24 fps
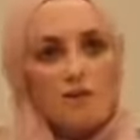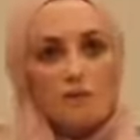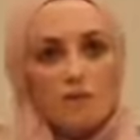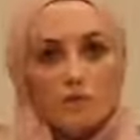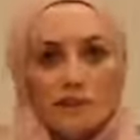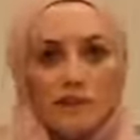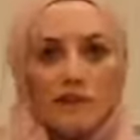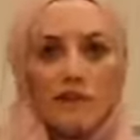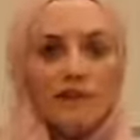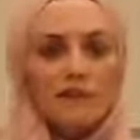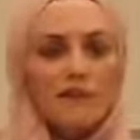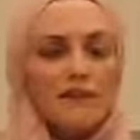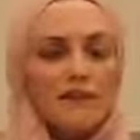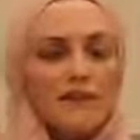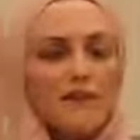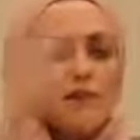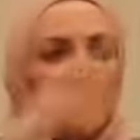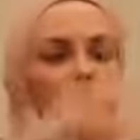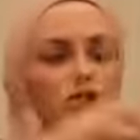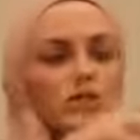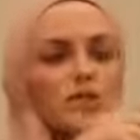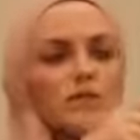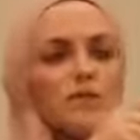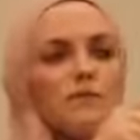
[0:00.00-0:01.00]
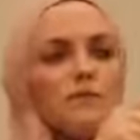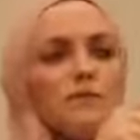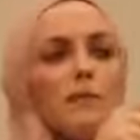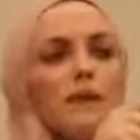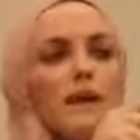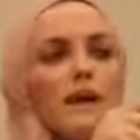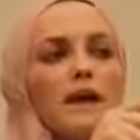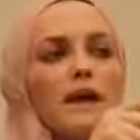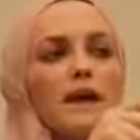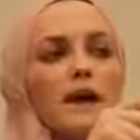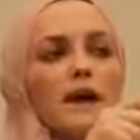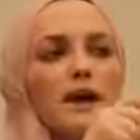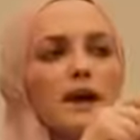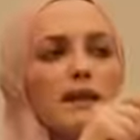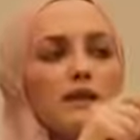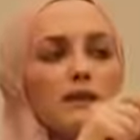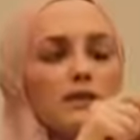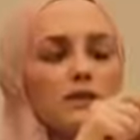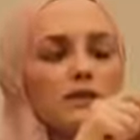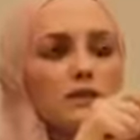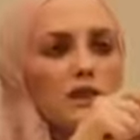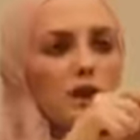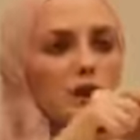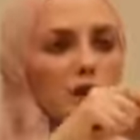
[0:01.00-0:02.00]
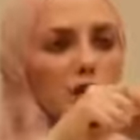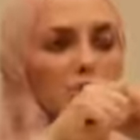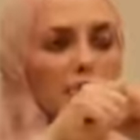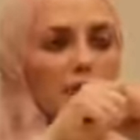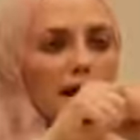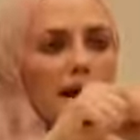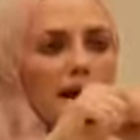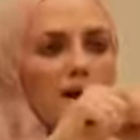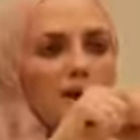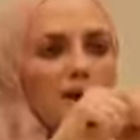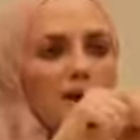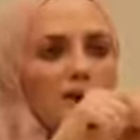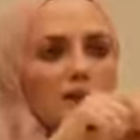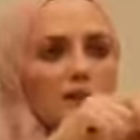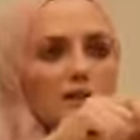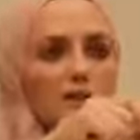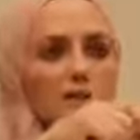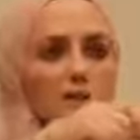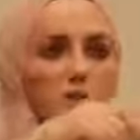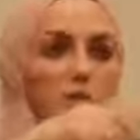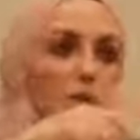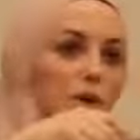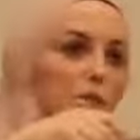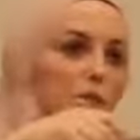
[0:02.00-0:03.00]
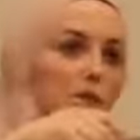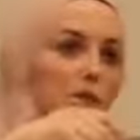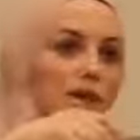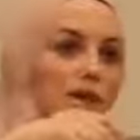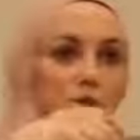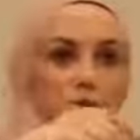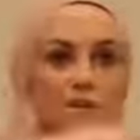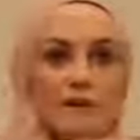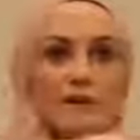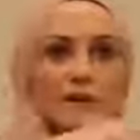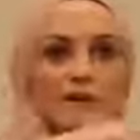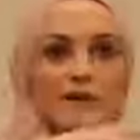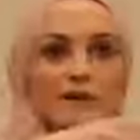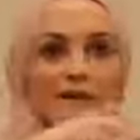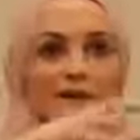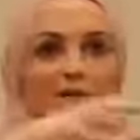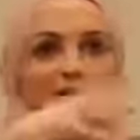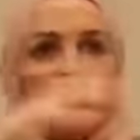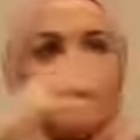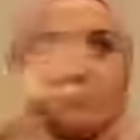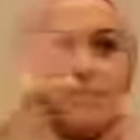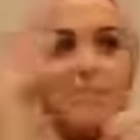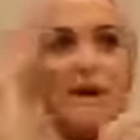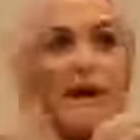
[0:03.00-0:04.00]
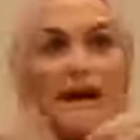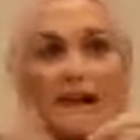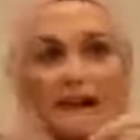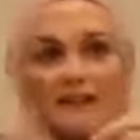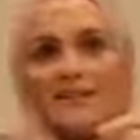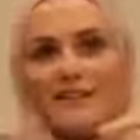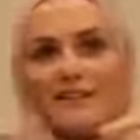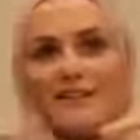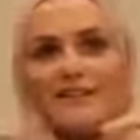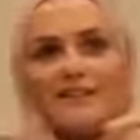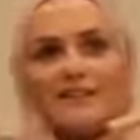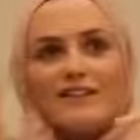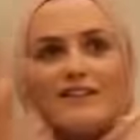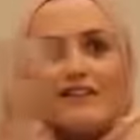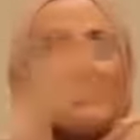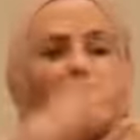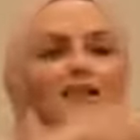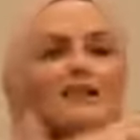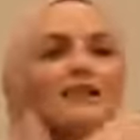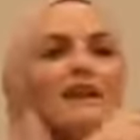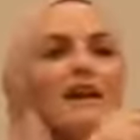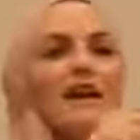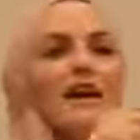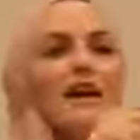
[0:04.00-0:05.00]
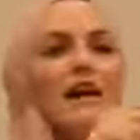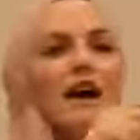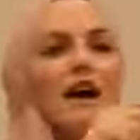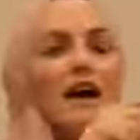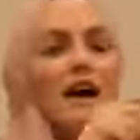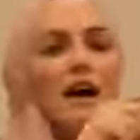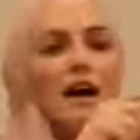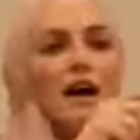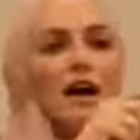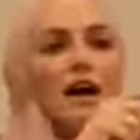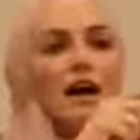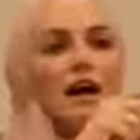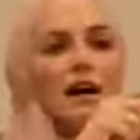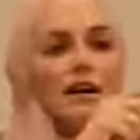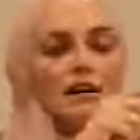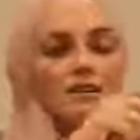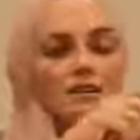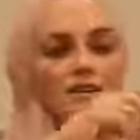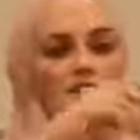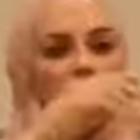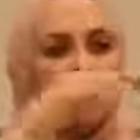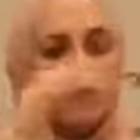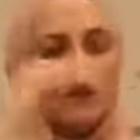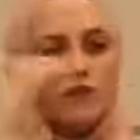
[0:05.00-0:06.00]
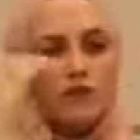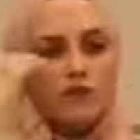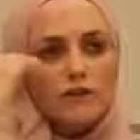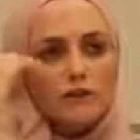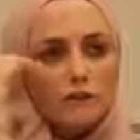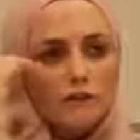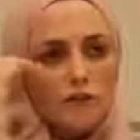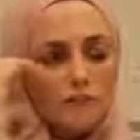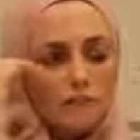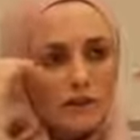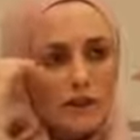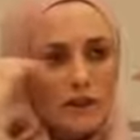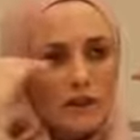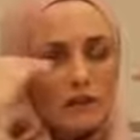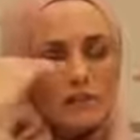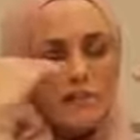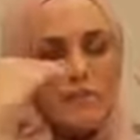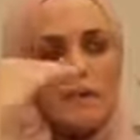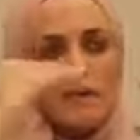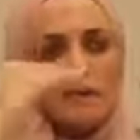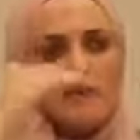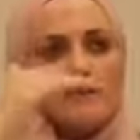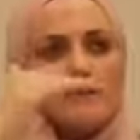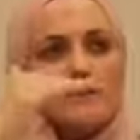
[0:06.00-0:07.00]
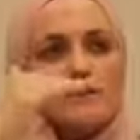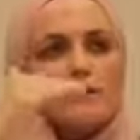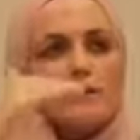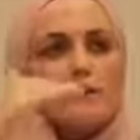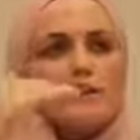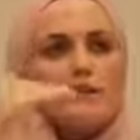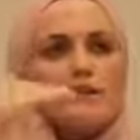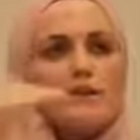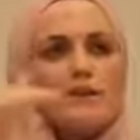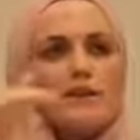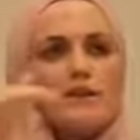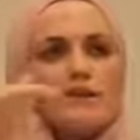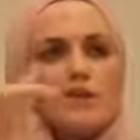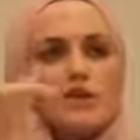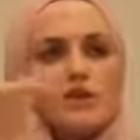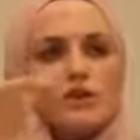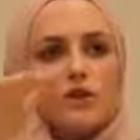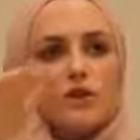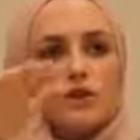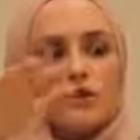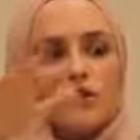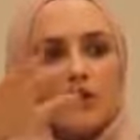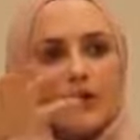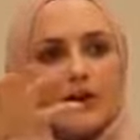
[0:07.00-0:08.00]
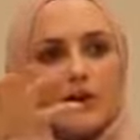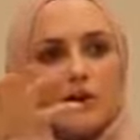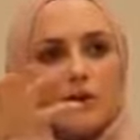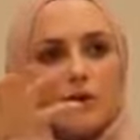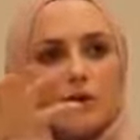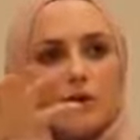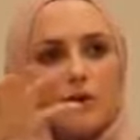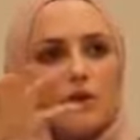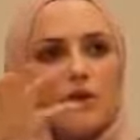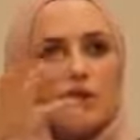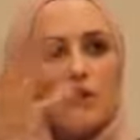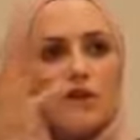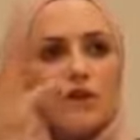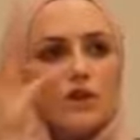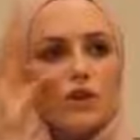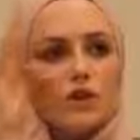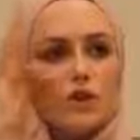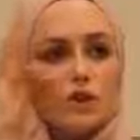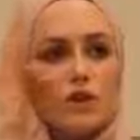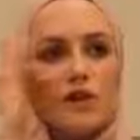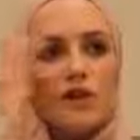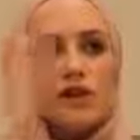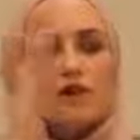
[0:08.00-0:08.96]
for male attention. It's not about women competing for male attention. It's just minimizing the attention on the outward so that we